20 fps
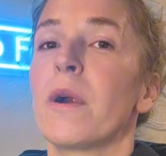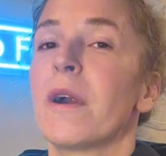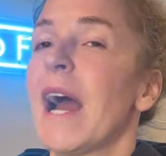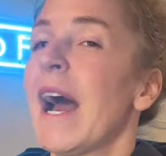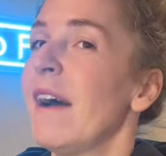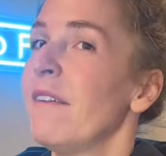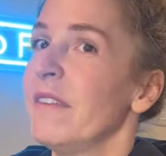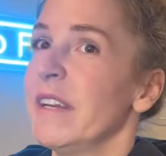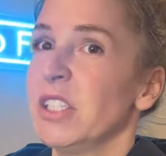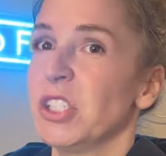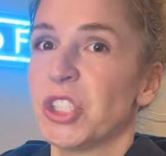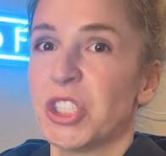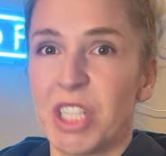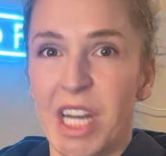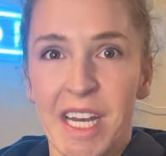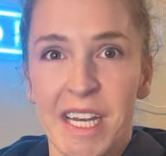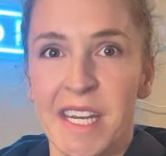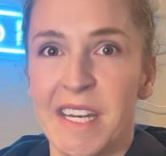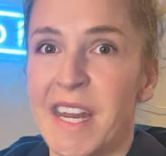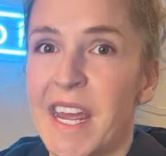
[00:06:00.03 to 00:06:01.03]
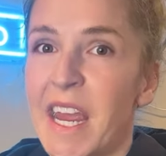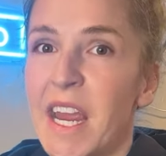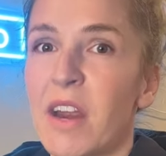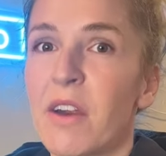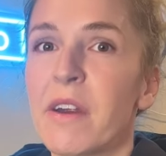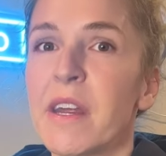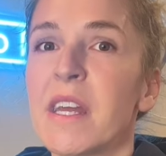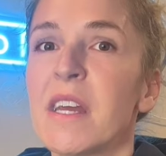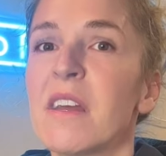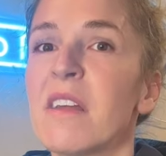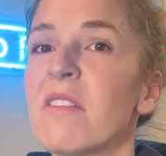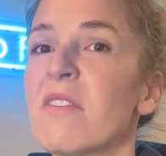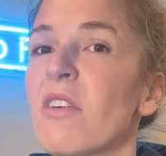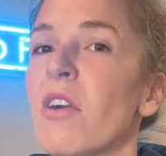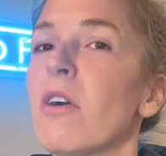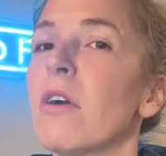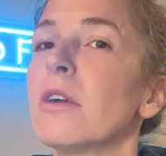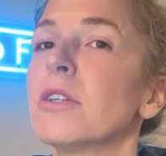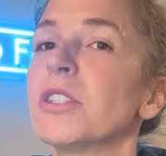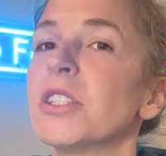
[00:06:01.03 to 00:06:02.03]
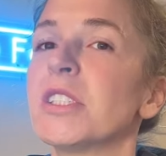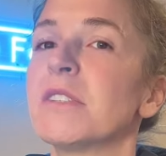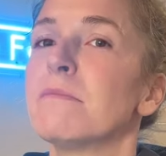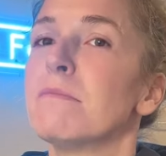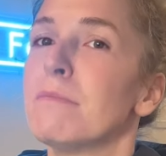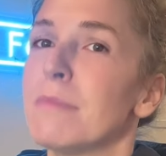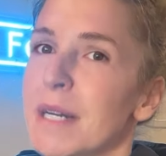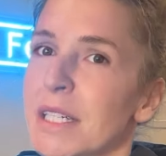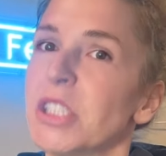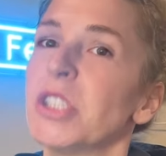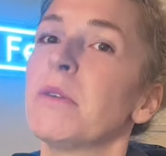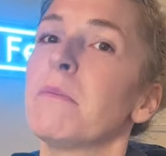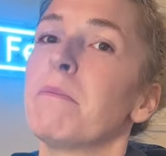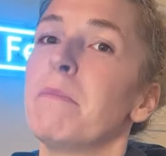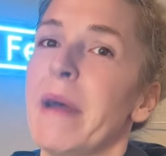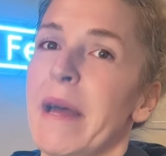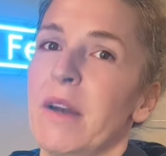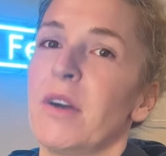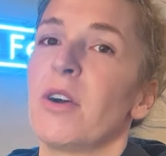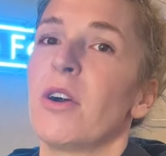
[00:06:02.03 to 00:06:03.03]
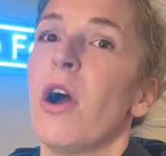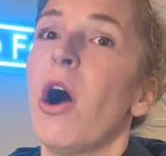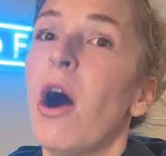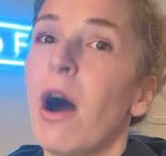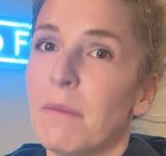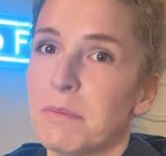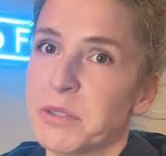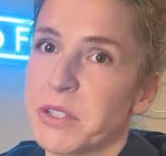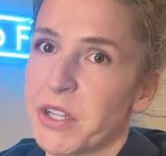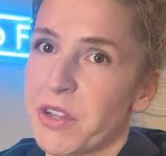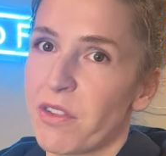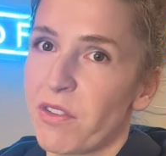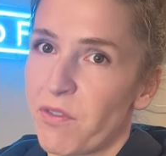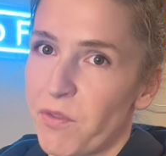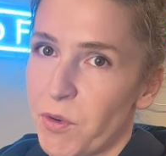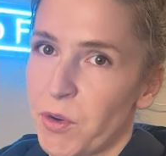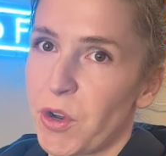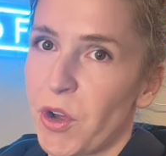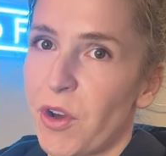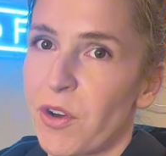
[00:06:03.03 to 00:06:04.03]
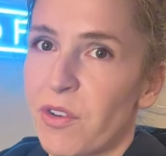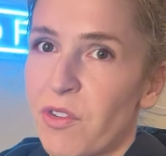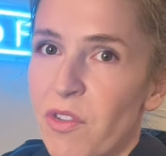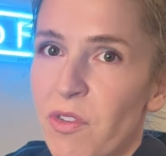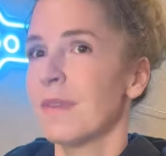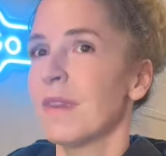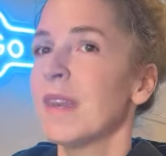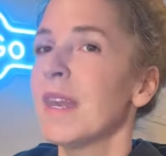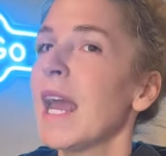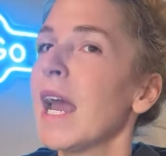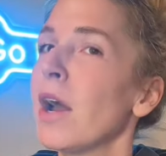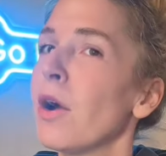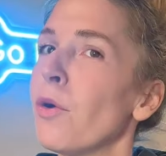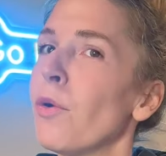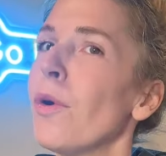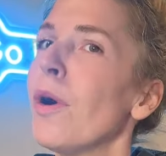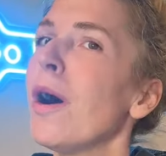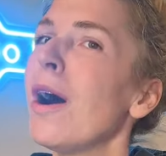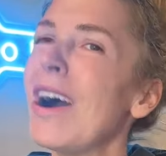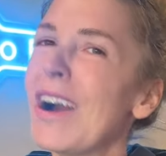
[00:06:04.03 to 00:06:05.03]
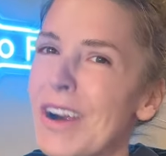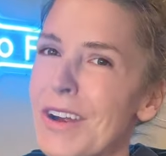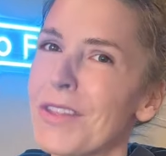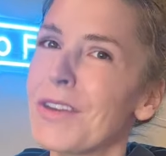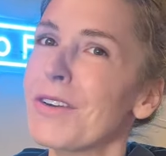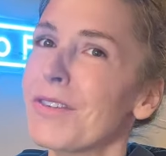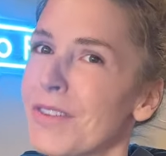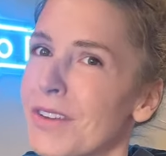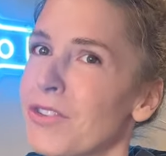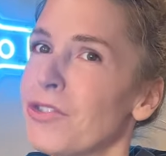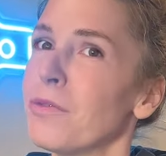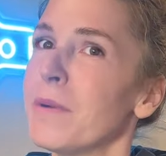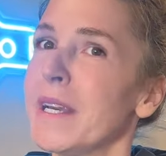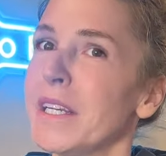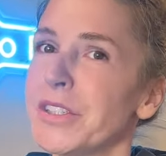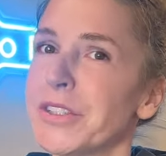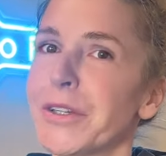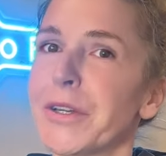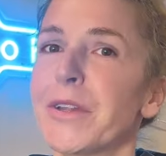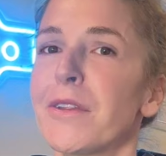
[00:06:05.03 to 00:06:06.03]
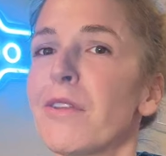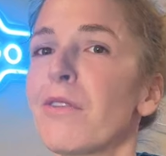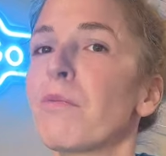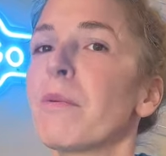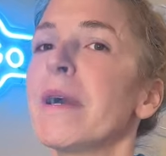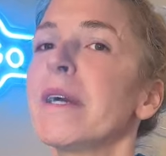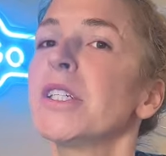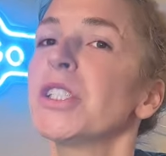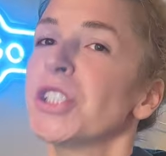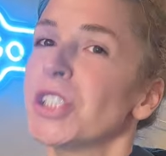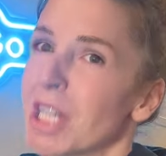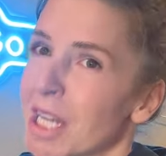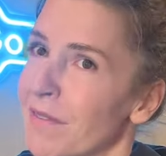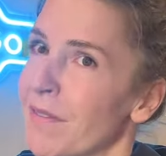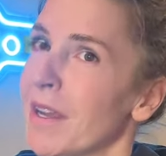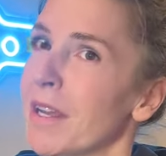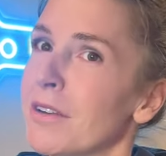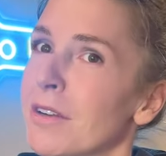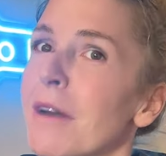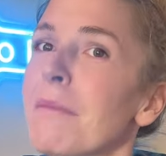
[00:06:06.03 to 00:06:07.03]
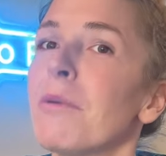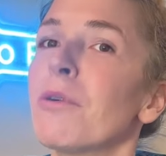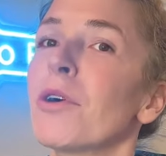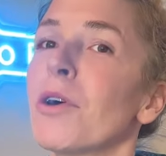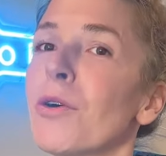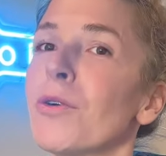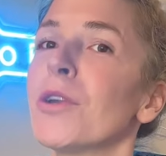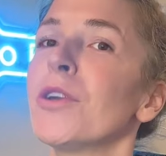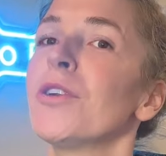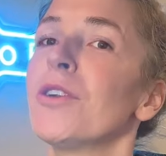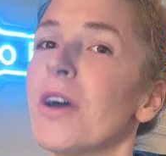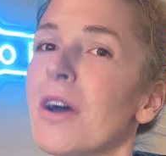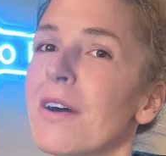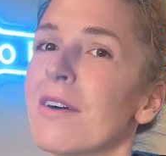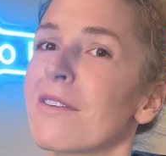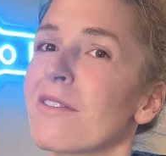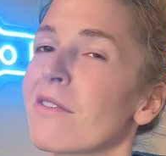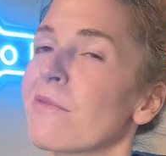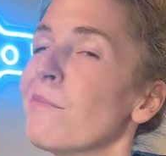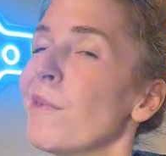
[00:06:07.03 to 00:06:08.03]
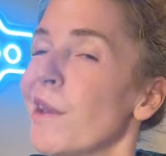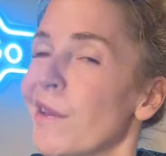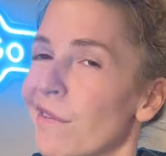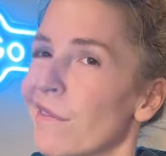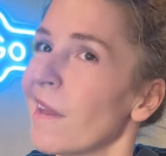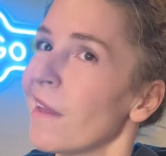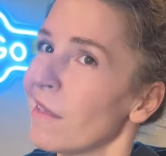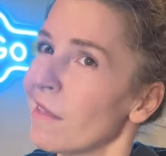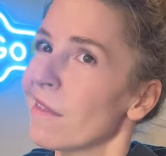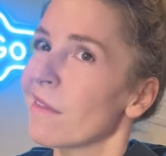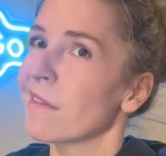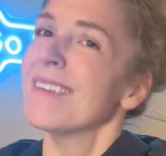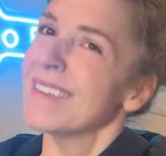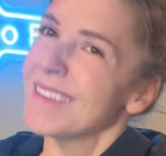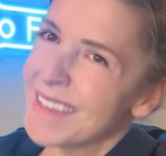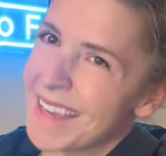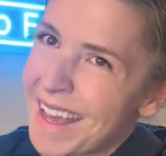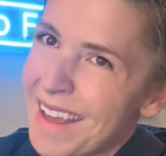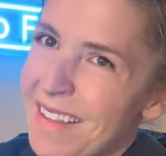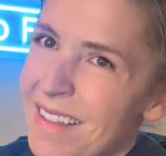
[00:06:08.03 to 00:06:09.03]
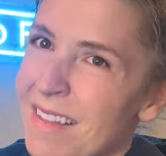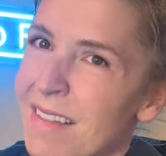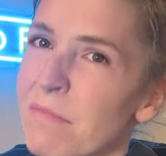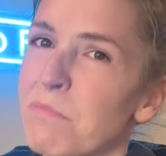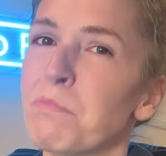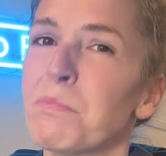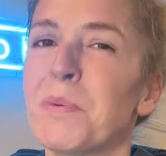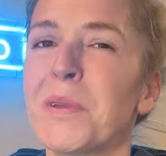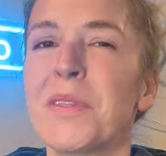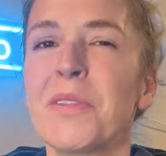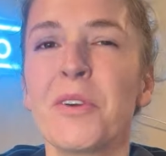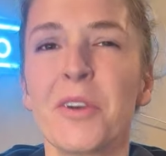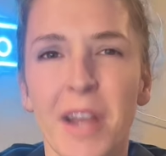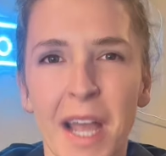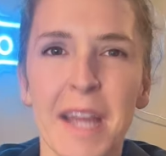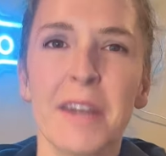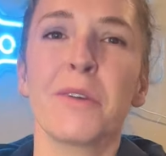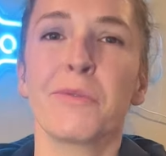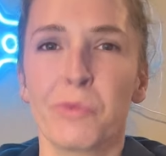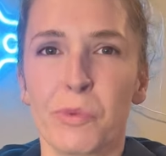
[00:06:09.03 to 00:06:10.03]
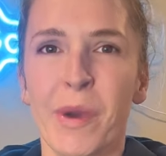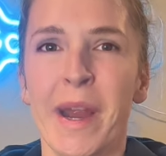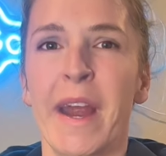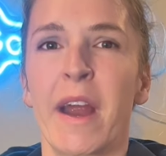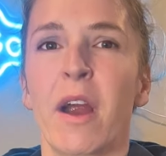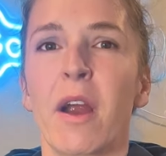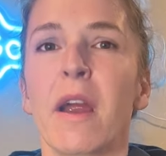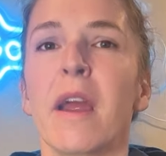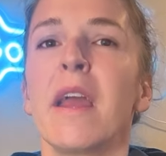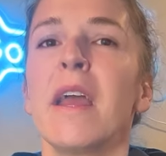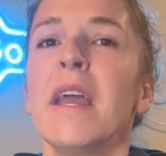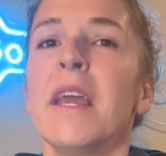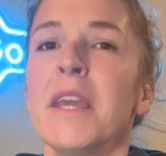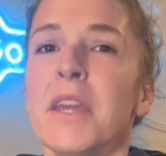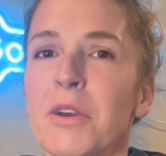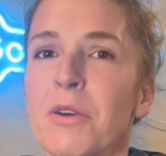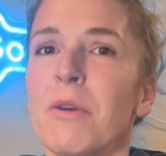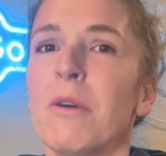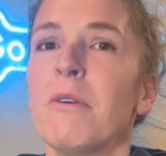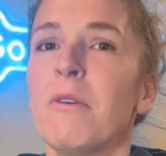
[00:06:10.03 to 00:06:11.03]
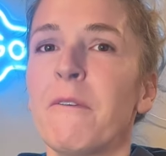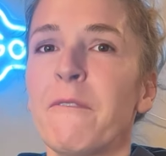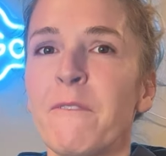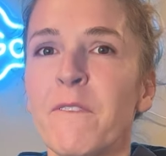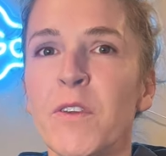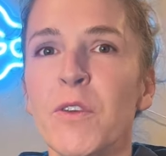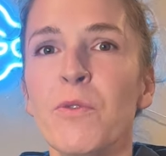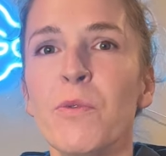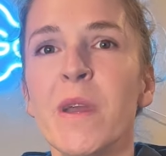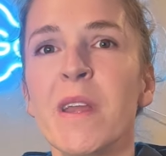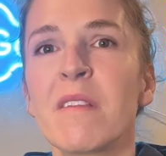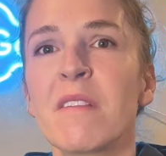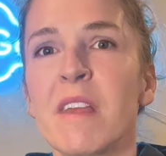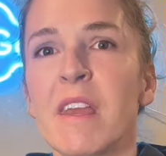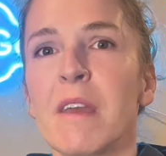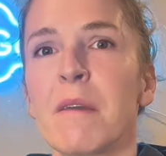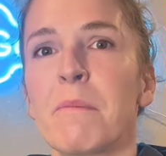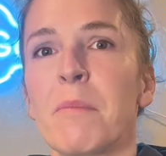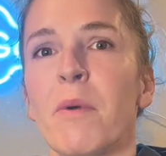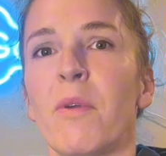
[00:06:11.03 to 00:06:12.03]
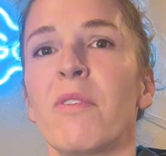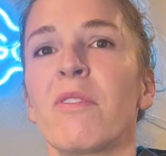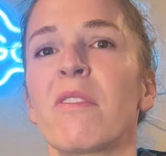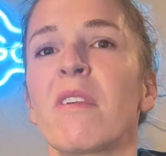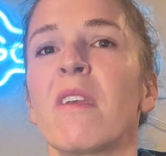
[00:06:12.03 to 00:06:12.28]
having shaded areas are just much better options for dogs. Now, are there situations where shaving double-coated dogs makes sense? Yes, but they're kind of rare. Here are a few examples.